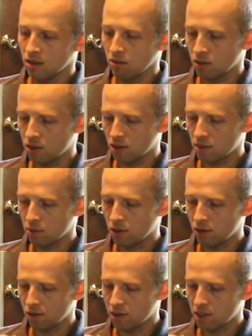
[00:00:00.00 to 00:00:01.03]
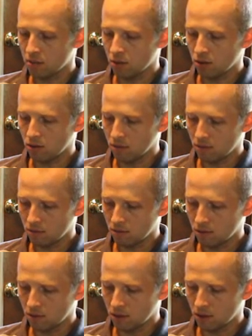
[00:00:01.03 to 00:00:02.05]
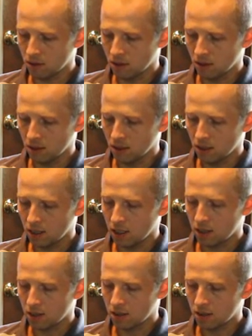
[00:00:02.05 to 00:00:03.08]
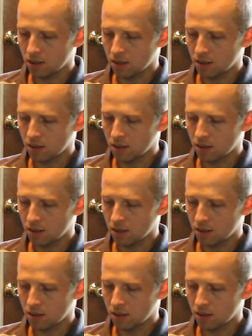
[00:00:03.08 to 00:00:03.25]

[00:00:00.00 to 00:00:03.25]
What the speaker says: Which is pretty reasonable. And